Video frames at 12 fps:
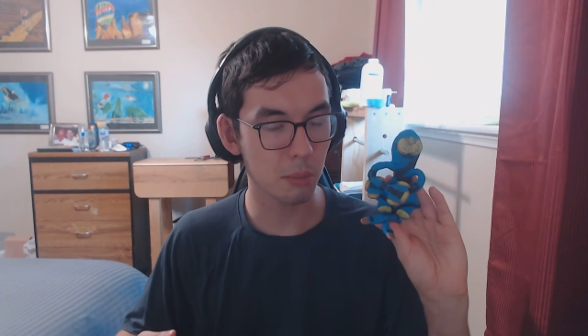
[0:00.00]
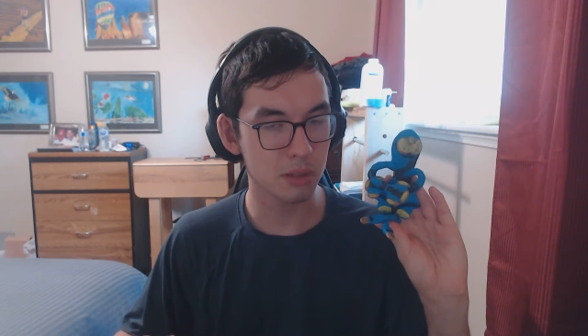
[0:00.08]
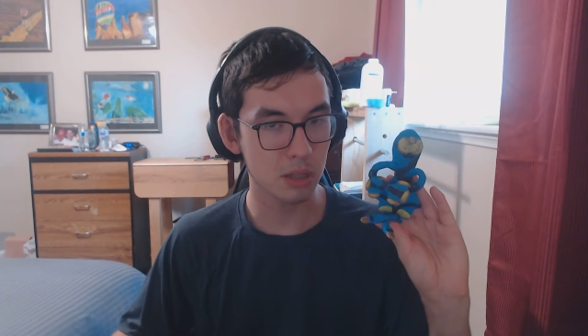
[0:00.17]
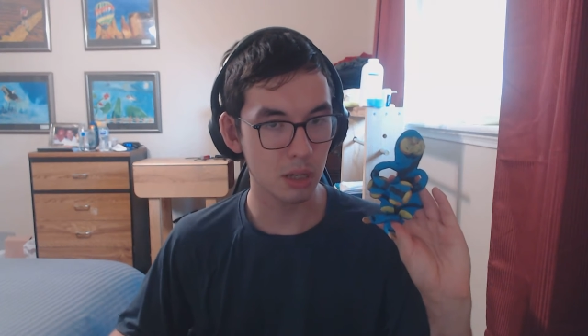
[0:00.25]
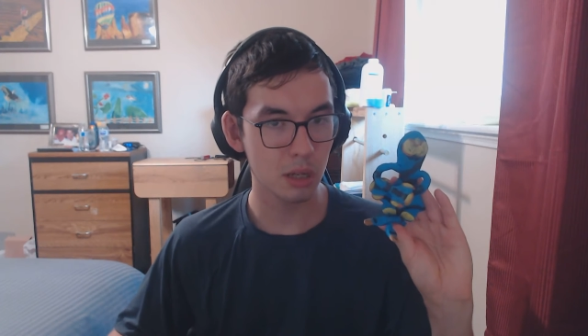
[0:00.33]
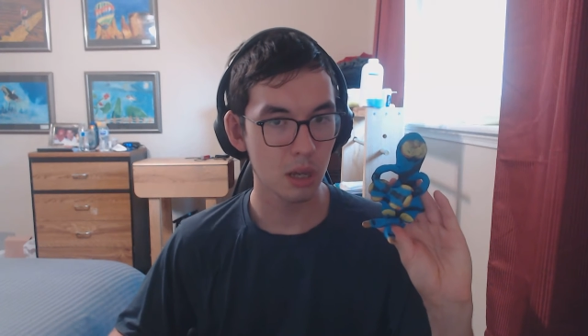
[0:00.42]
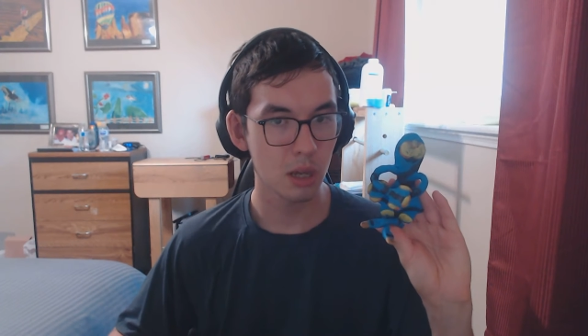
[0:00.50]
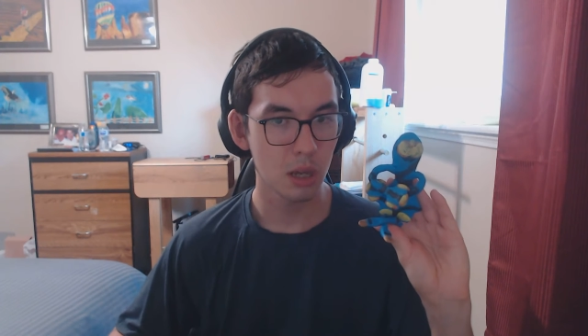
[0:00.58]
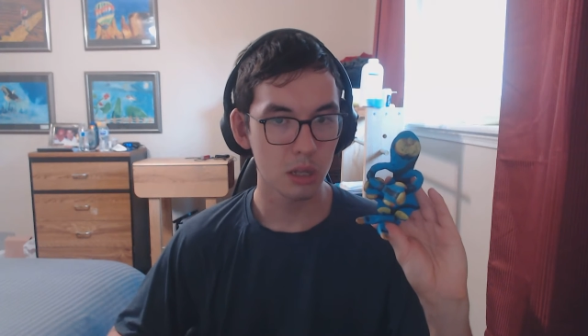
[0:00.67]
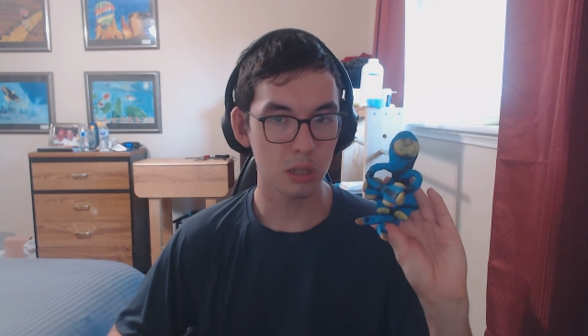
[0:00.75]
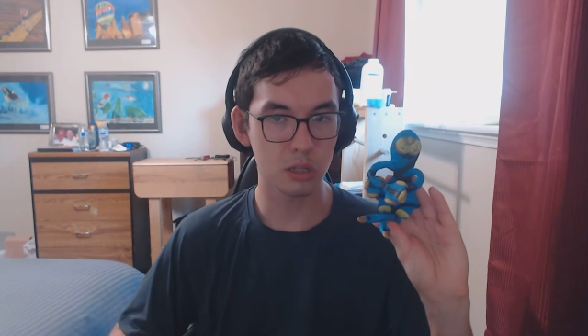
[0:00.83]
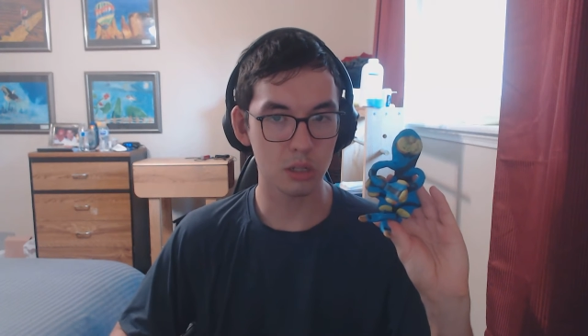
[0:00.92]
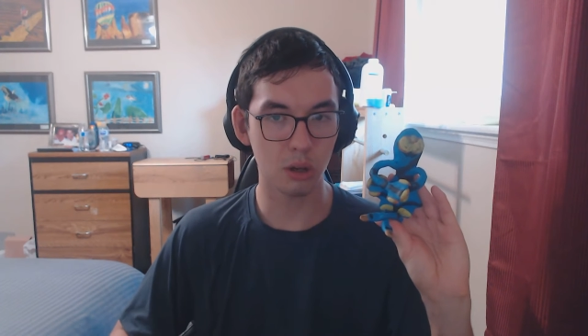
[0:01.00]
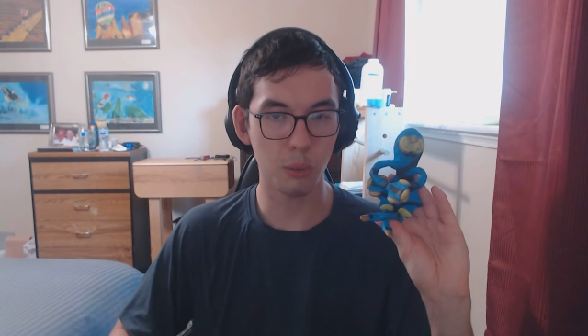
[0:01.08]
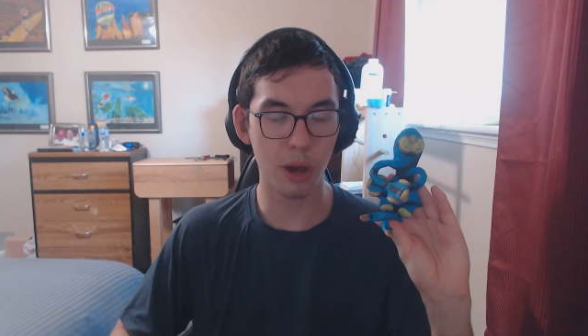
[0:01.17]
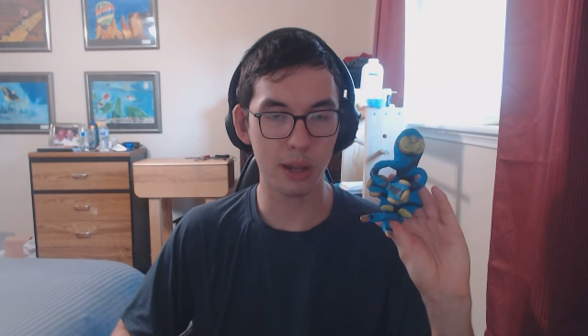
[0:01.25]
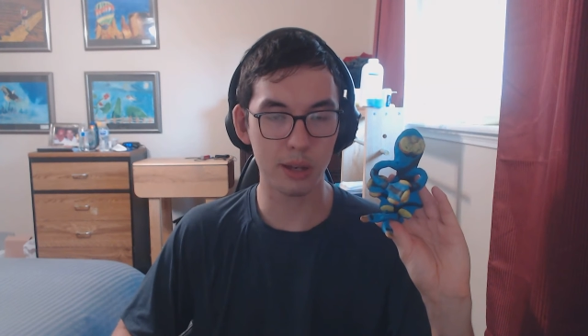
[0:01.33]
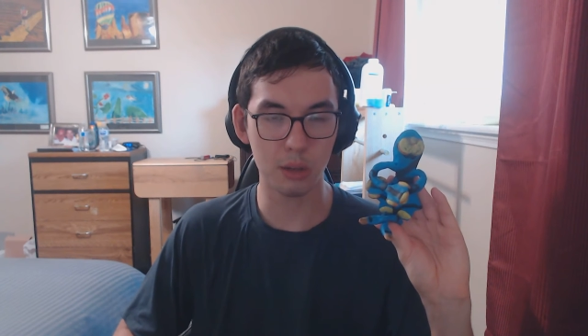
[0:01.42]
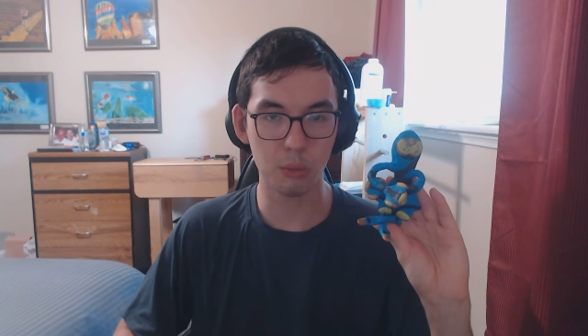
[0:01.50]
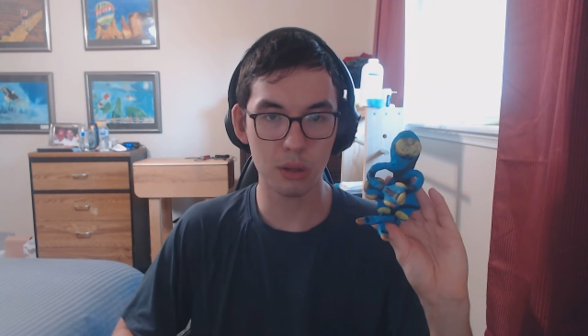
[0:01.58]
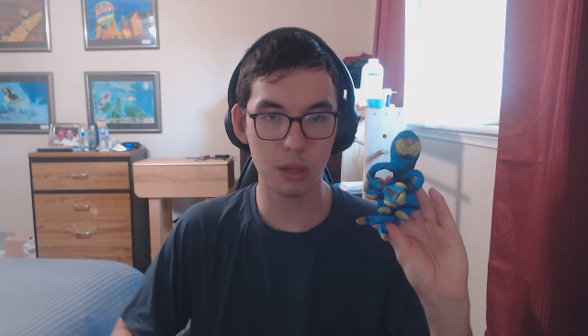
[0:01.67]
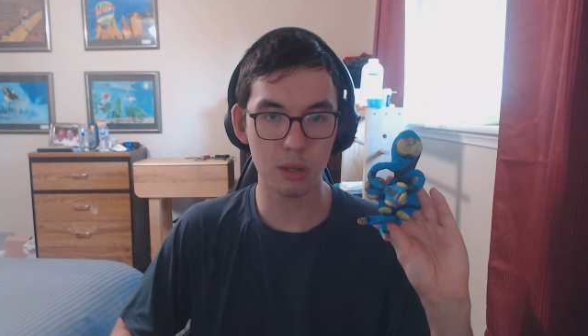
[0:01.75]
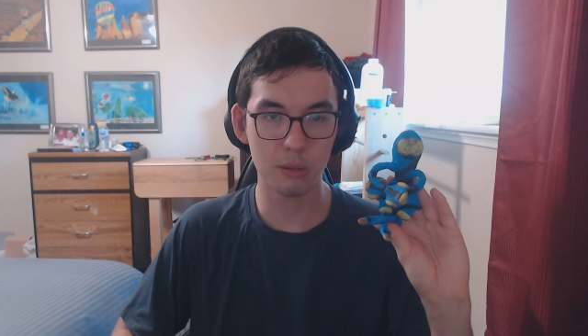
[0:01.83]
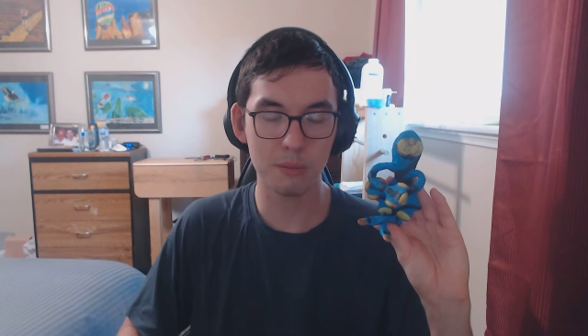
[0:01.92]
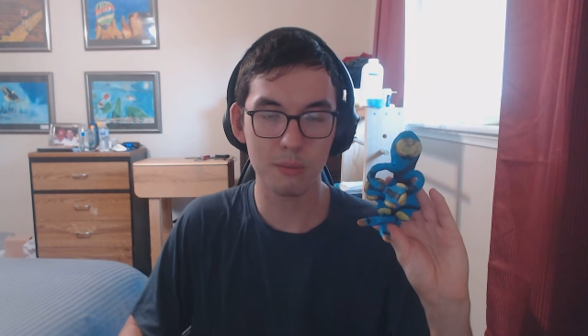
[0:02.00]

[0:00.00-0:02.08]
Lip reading: ABC to show you what I did with it